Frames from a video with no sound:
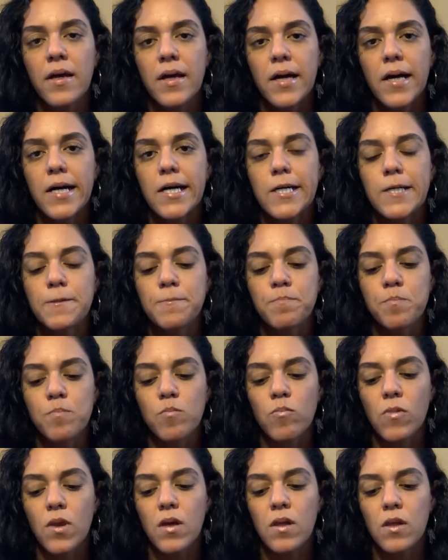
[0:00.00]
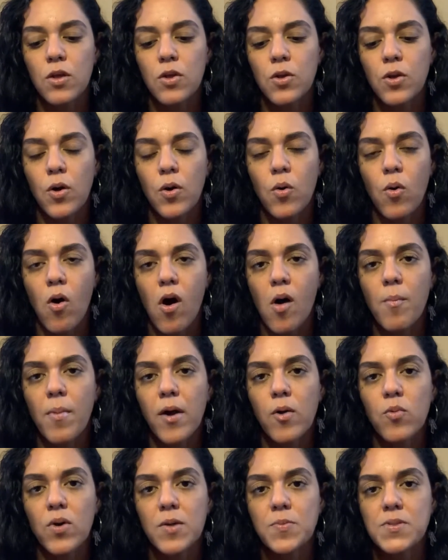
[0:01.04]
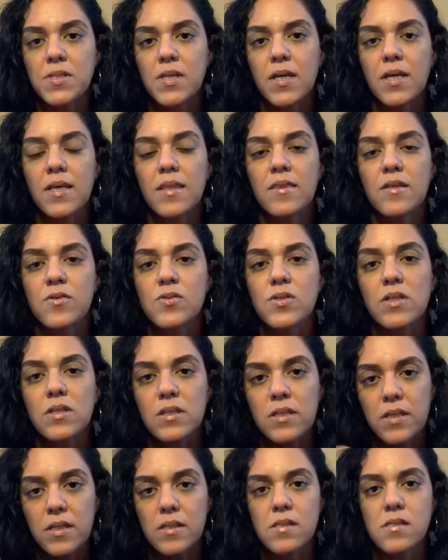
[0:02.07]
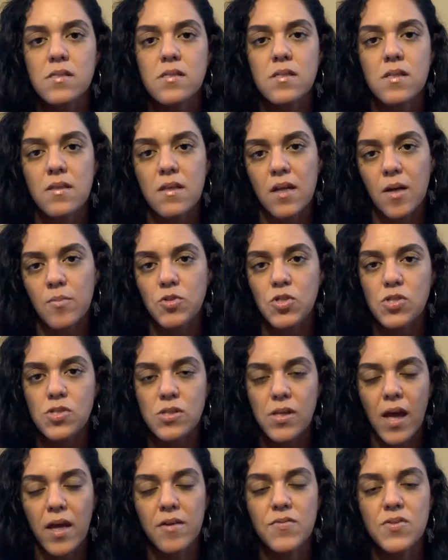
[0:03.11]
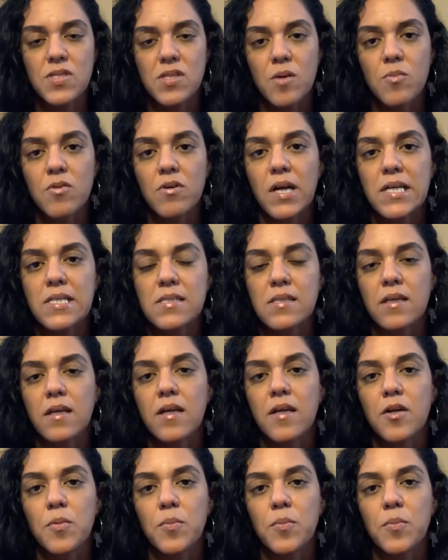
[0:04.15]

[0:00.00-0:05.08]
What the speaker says: on my website, there's a list that I'm just kind of summarizing here.